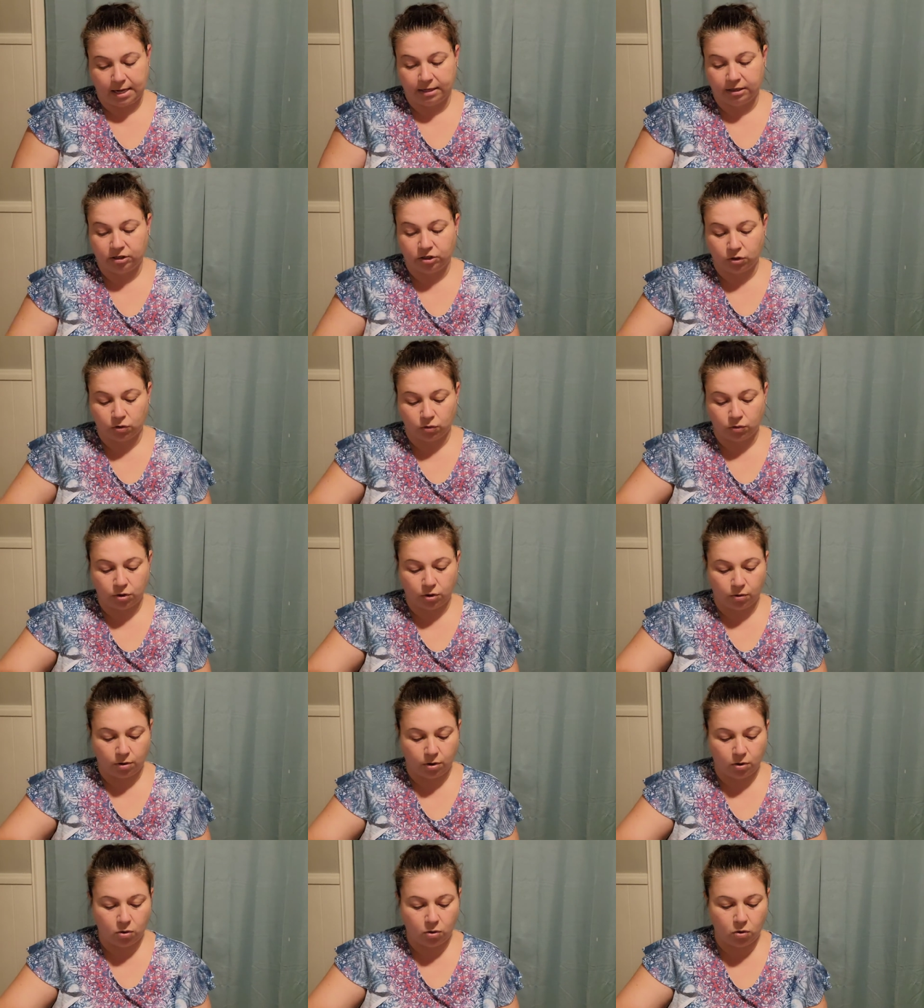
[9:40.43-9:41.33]
I don't know
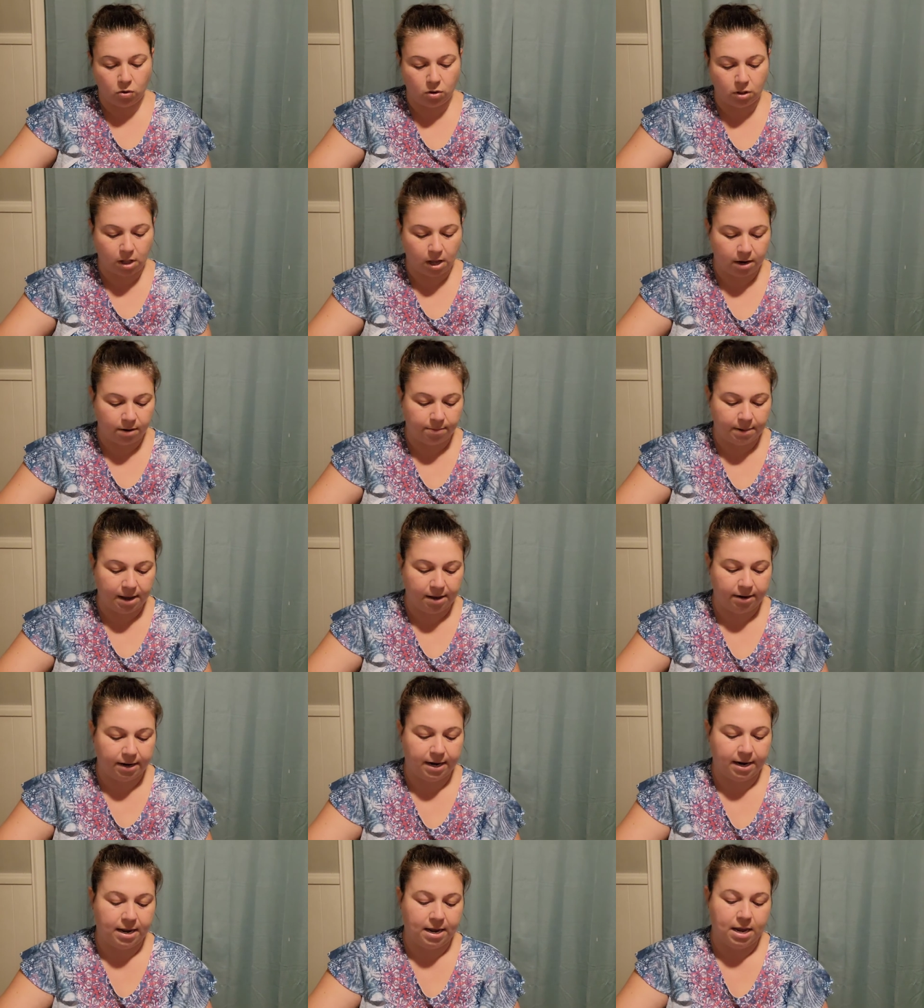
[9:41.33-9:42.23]
a whole lot about
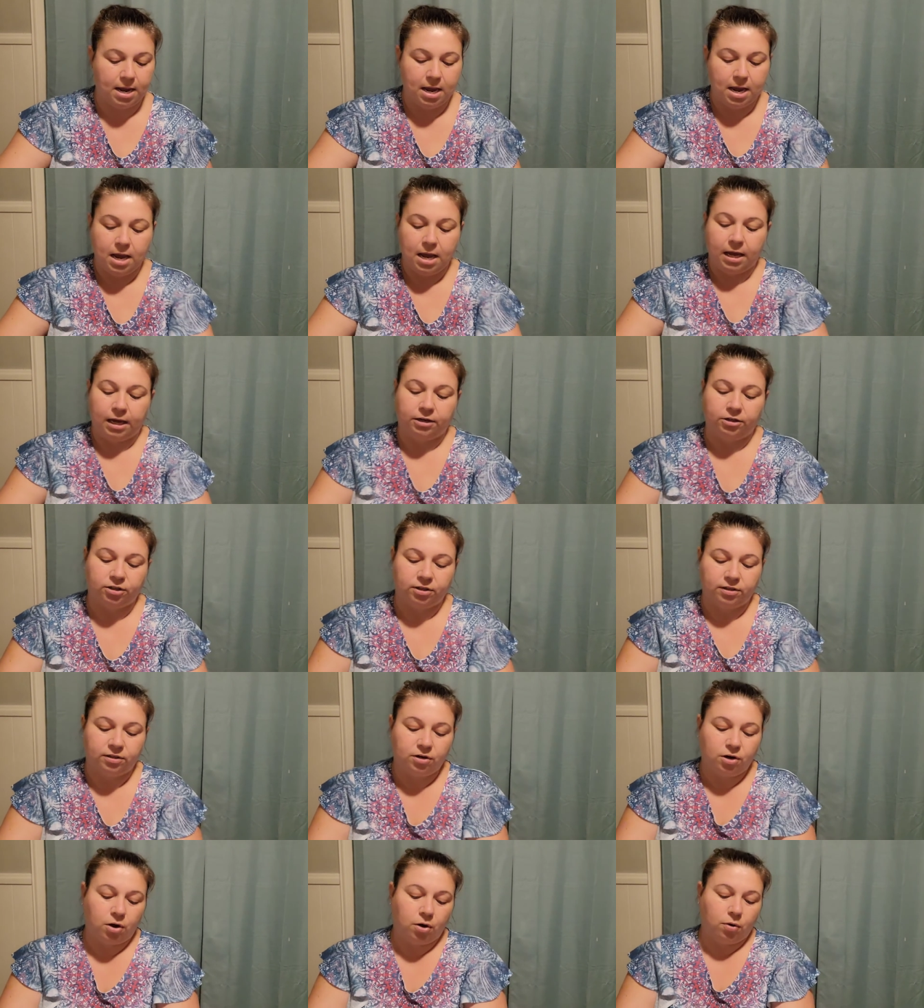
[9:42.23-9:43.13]
it. I
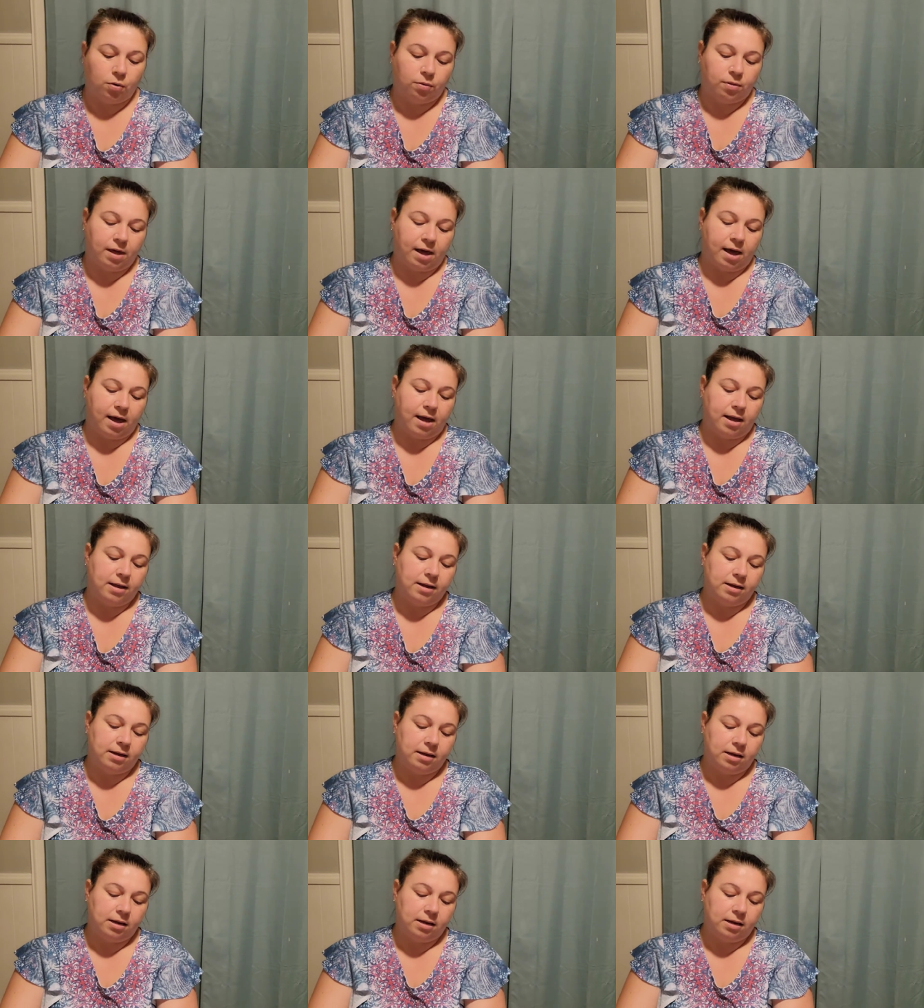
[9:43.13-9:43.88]
just know that